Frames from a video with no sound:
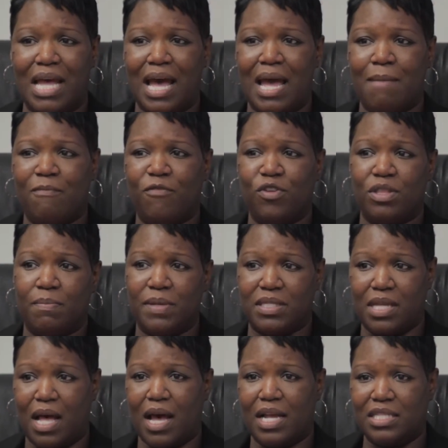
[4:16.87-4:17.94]
time for the
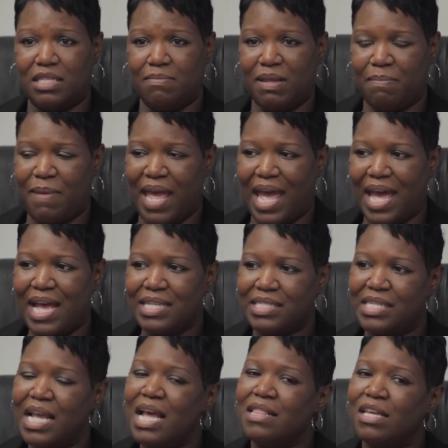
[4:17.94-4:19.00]
baton to be
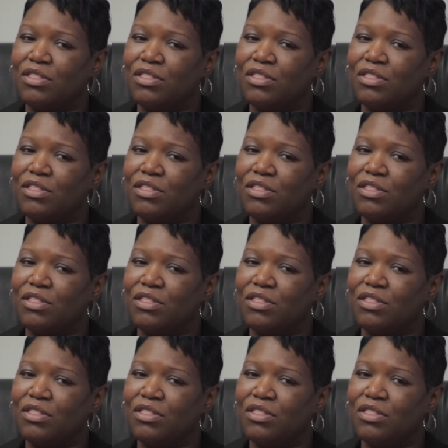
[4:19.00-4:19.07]
passed,